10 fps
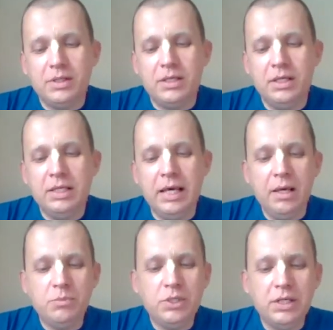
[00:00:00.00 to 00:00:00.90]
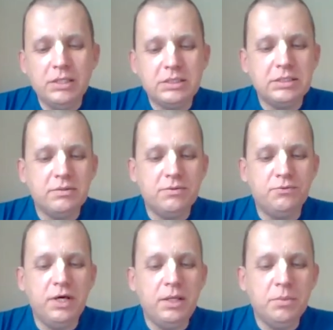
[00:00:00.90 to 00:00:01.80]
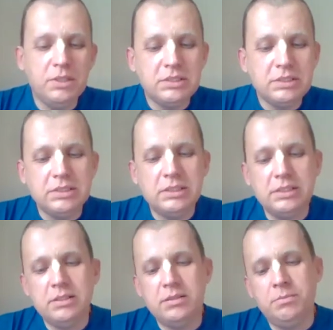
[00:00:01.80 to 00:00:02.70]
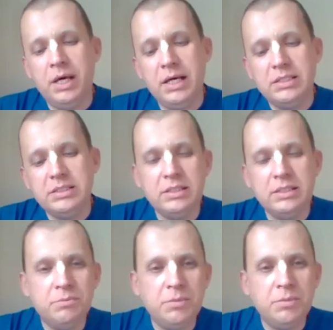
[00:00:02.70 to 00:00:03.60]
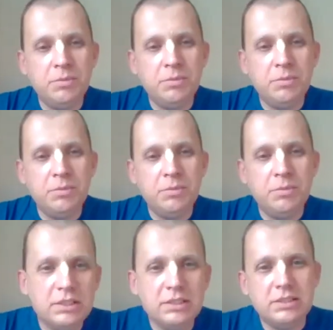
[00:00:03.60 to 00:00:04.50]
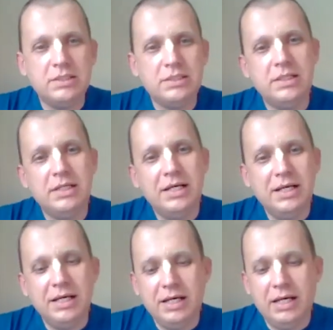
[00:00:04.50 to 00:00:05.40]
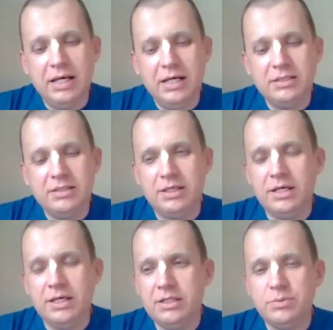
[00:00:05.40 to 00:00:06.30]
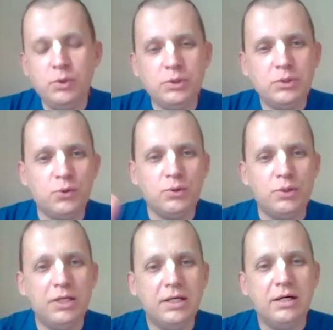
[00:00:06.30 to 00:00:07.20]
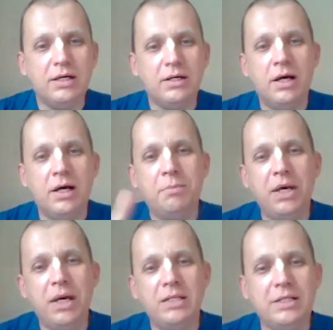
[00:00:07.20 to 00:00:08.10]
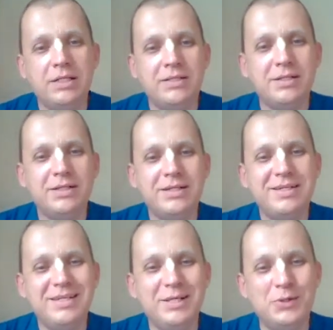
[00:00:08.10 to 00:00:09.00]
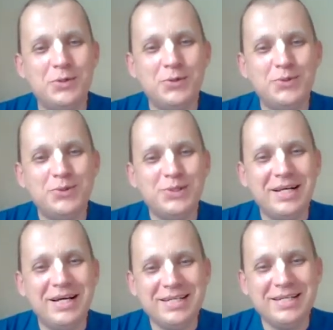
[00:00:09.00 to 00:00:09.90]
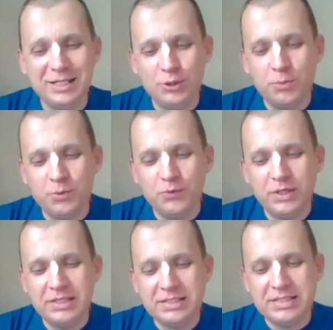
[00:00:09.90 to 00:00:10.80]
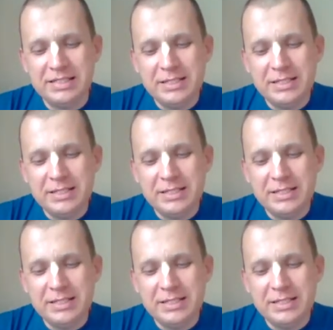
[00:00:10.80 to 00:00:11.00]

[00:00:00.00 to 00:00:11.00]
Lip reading: he named his famous magazine Back to Godhead, and he had this beautiful painting, you know, like at the top of his